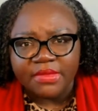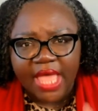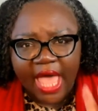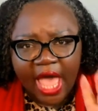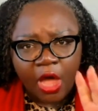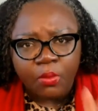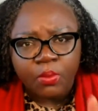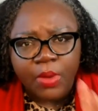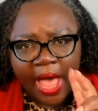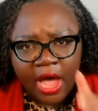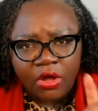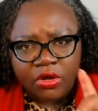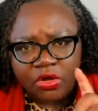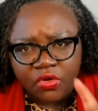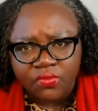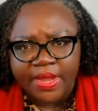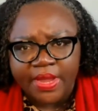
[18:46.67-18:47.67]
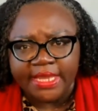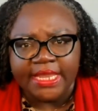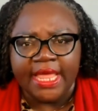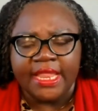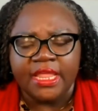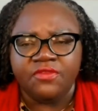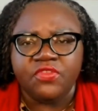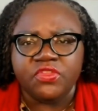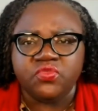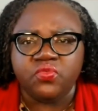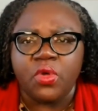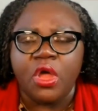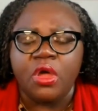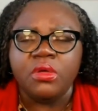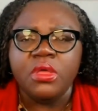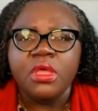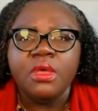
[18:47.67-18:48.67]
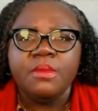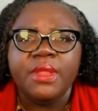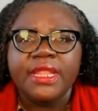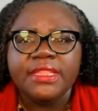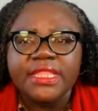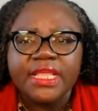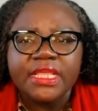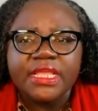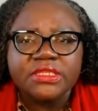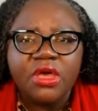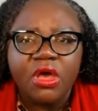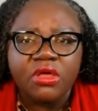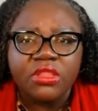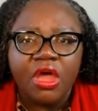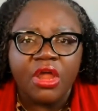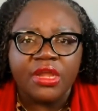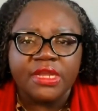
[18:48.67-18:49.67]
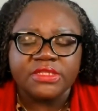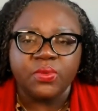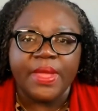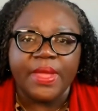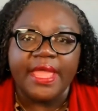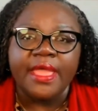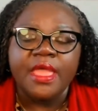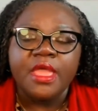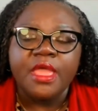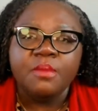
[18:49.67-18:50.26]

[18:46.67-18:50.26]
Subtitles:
I'll correct that if it's wrong, but I think it's called The Artist's Way.